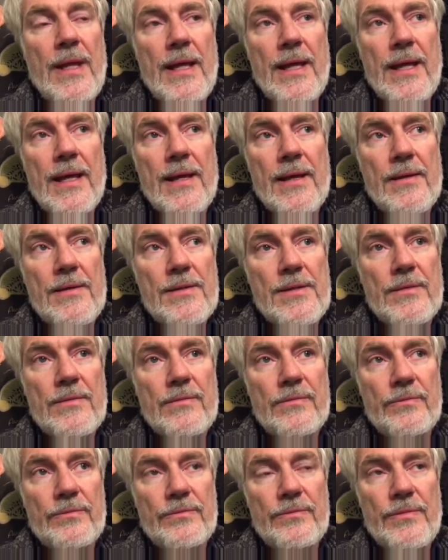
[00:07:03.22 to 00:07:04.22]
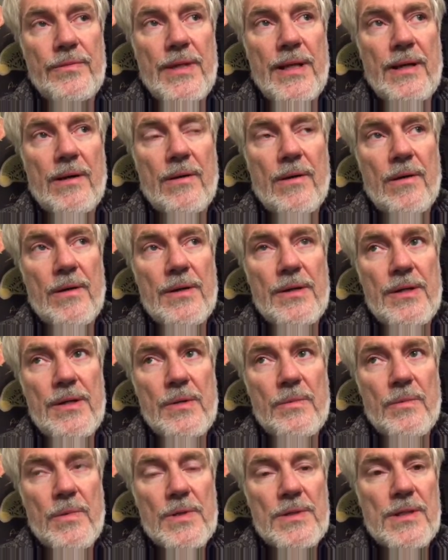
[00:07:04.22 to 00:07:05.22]
and there are
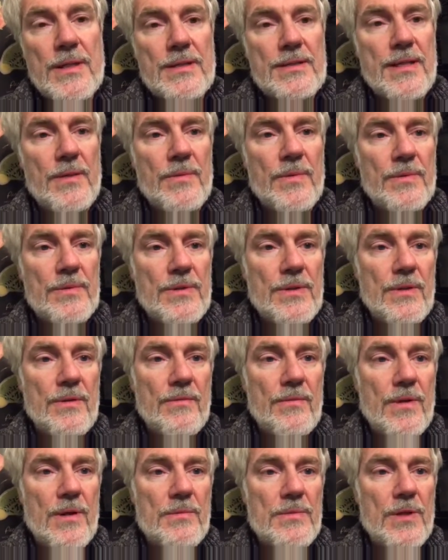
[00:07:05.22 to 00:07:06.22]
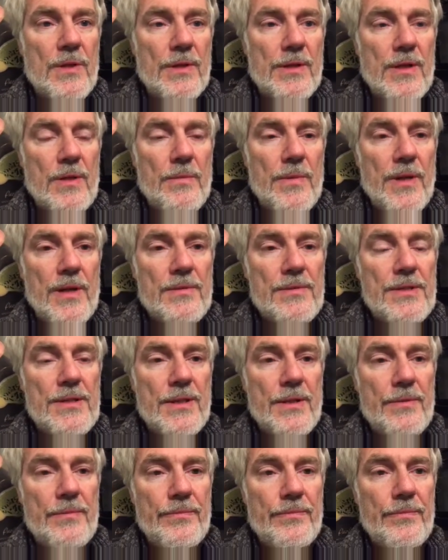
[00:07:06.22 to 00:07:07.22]
numerous examples of what I'm talking about.
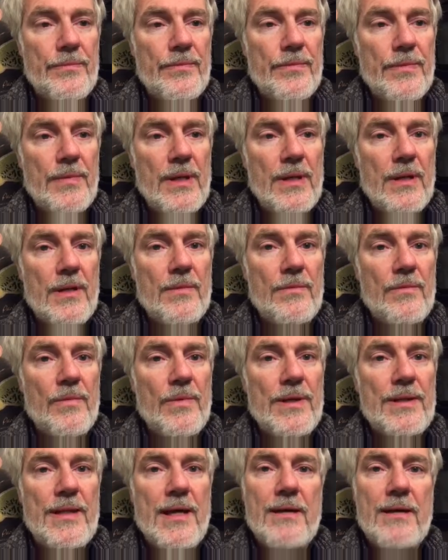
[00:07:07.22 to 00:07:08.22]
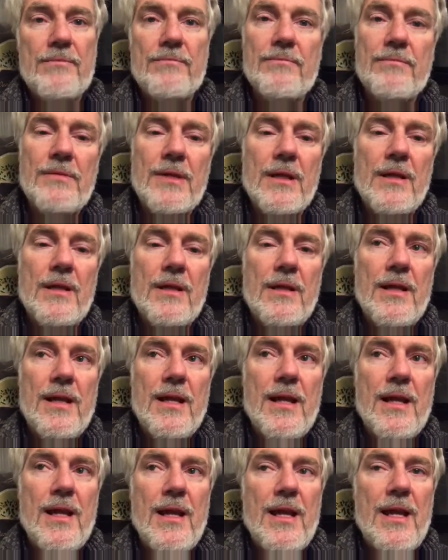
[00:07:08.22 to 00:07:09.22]
So with that,
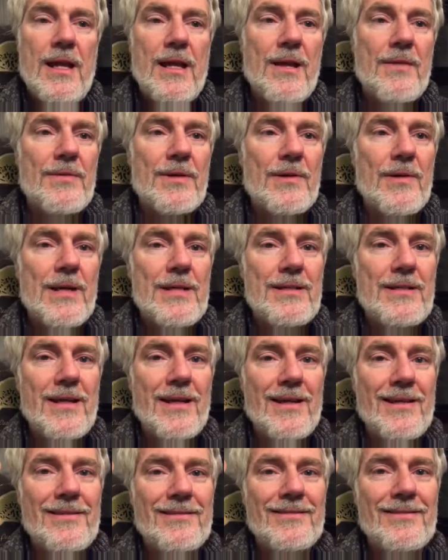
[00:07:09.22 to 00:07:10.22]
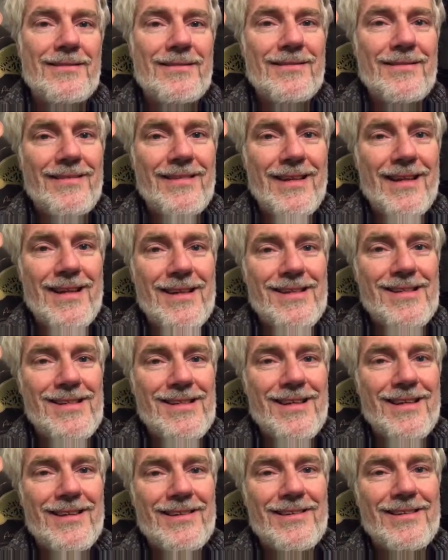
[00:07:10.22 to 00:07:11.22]
hey, have a great day.
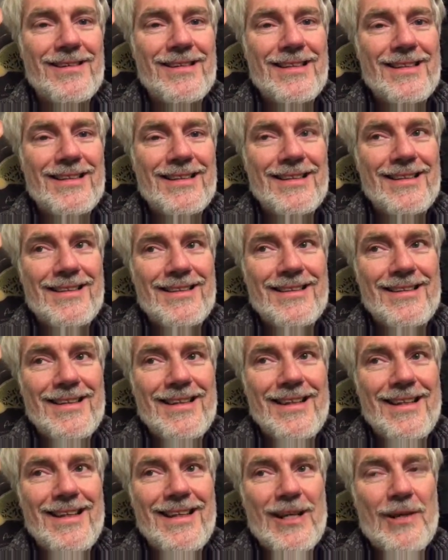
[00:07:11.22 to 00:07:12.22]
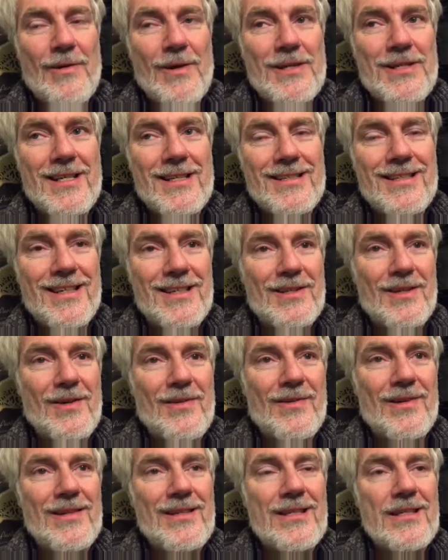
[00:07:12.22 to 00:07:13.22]
And any questions, as
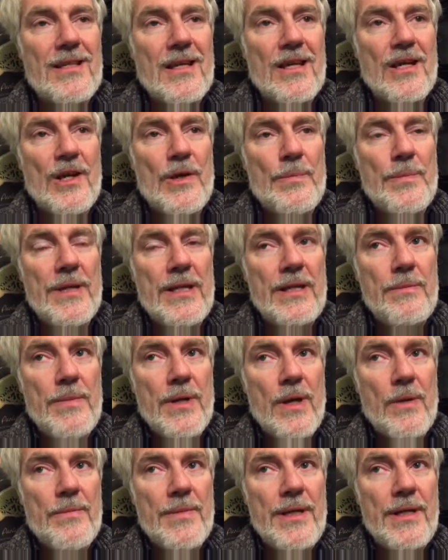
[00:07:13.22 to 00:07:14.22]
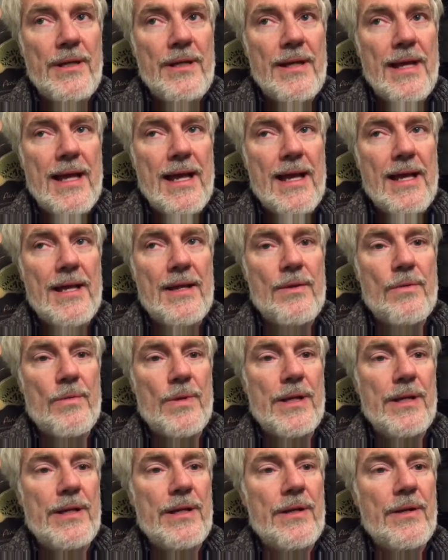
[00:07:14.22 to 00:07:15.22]
always, email me at
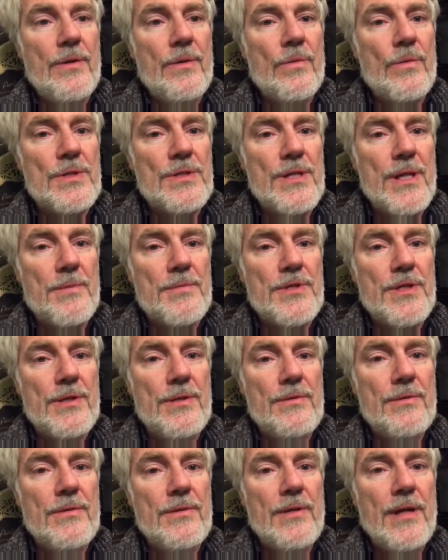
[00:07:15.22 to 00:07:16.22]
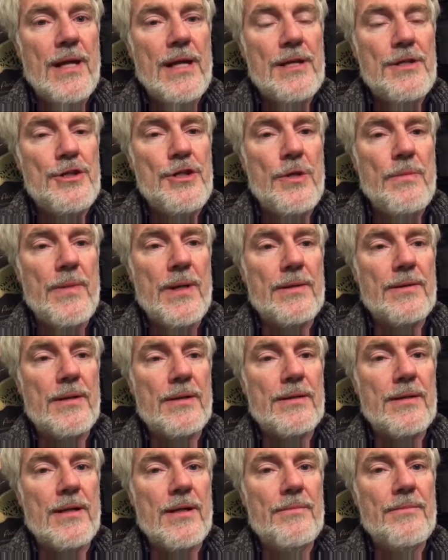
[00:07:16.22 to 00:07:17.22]

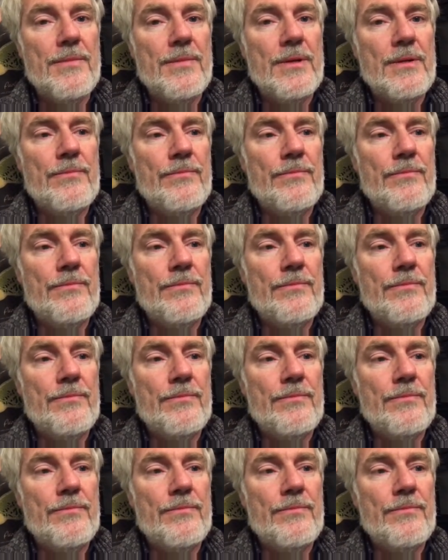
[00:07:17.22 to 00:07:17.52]
radioreception@gmail.com.